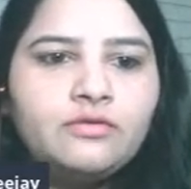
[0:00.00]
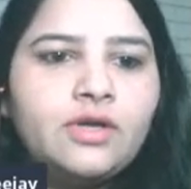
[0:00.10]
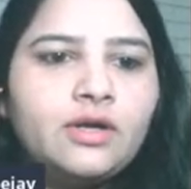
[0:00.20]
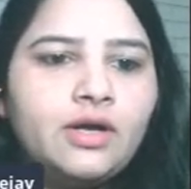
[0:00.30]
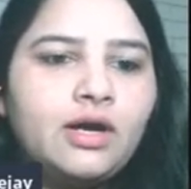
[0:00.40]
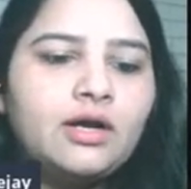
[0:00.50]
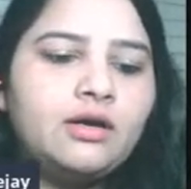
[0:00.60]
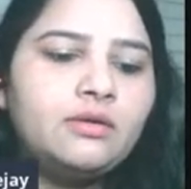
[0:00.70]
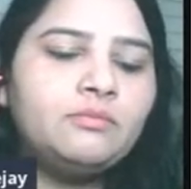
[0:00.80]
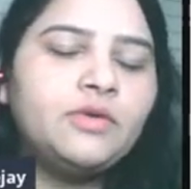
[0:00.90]
The
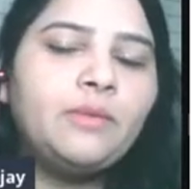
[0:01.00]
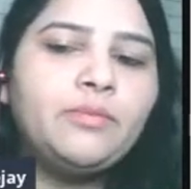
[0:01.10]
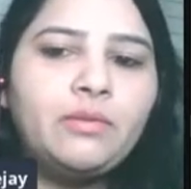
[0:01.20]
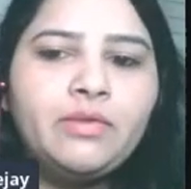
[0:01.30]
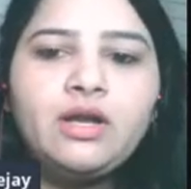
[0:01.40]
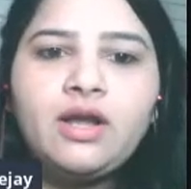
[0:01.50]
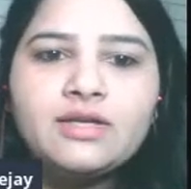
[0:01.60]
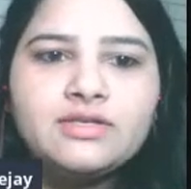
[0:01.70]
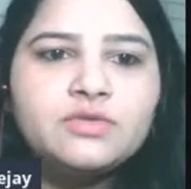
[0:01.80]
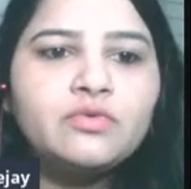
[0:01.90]
upcoming
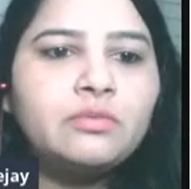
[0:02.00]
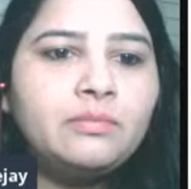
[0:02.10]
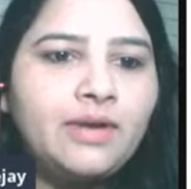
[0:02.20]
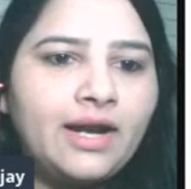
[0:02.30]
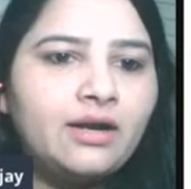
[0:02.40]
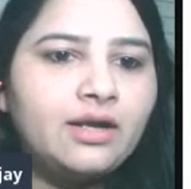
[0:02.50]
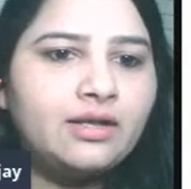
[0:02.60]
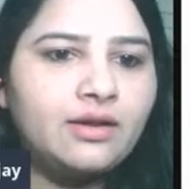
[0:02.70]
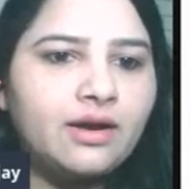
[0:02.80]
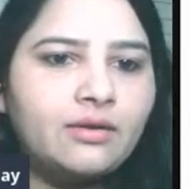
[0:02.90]
classes will be planned
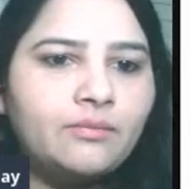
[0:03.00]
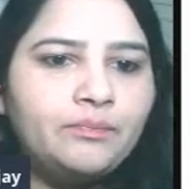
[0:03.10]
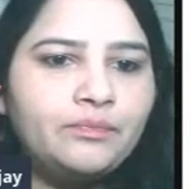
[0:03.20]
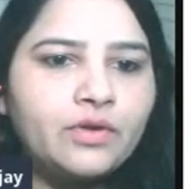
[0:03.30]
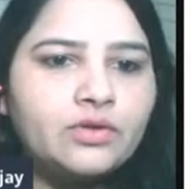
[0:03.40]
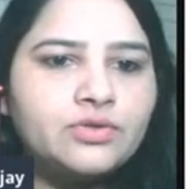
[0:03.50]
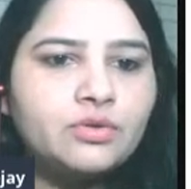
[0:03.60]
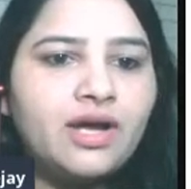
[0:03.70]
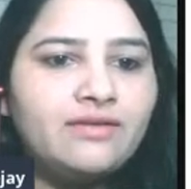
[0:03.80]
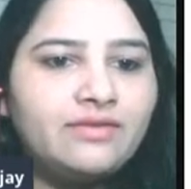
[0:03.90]
like that.
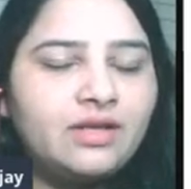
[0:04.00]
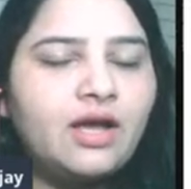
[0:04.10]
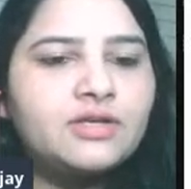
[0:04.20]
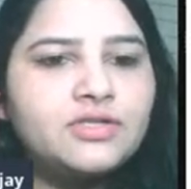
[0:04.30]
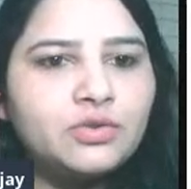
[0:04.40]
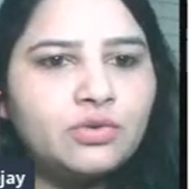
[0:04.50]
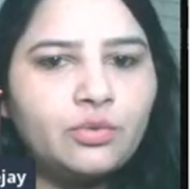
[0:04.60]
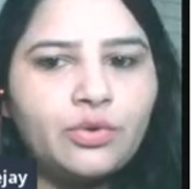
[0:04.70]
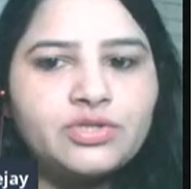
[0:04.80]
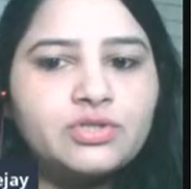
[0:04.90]
So I will ask you the
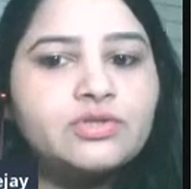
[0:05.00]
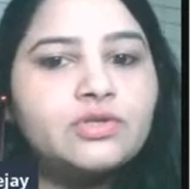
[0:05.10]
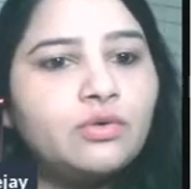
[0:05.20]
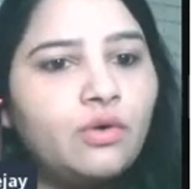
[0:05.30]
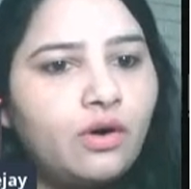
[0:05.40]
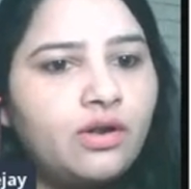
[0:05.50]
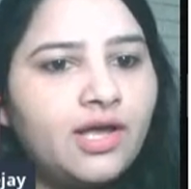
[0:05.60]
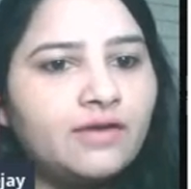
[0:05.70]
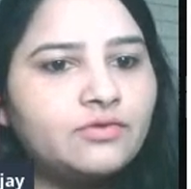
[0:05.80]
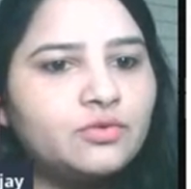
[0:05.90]
questions. You all
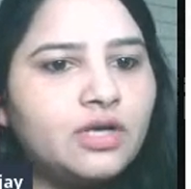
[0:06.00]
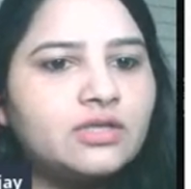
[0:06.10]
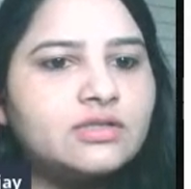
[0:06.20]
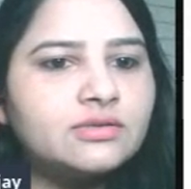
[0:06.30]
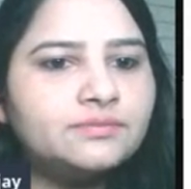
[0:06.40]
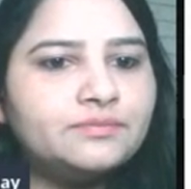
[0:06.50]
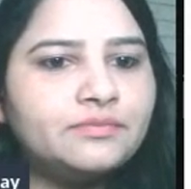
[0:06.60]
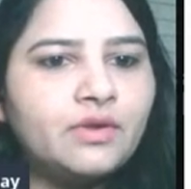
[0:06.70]
have to answer.